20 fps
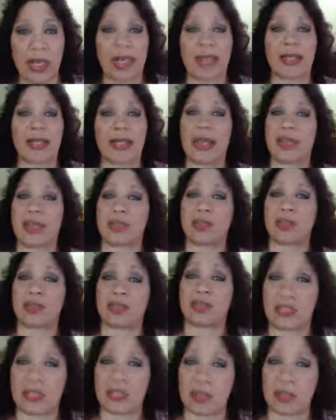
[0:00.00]
And
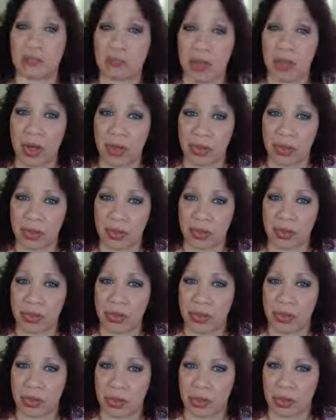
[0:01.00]
Cancer is the mother, the
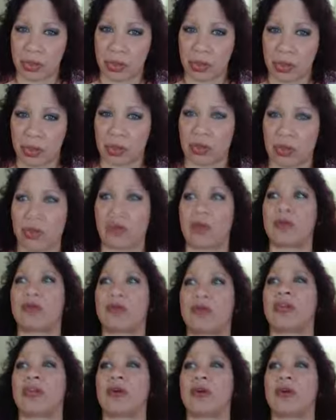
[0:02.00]

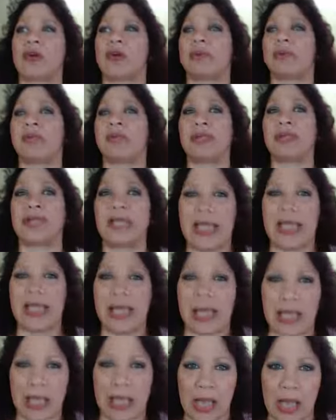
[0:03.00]
nurturer, the
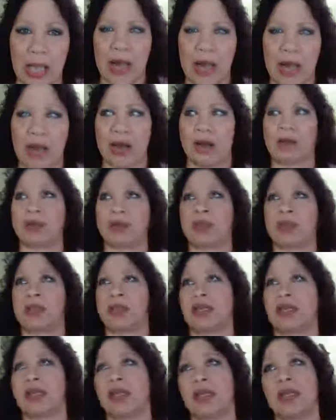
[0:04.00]
bleeding heart,
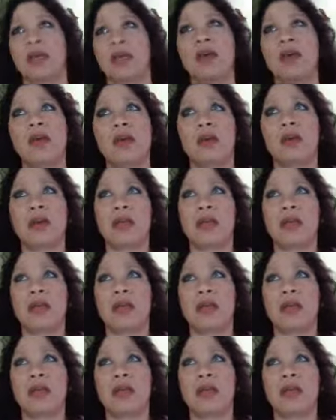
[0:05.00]
the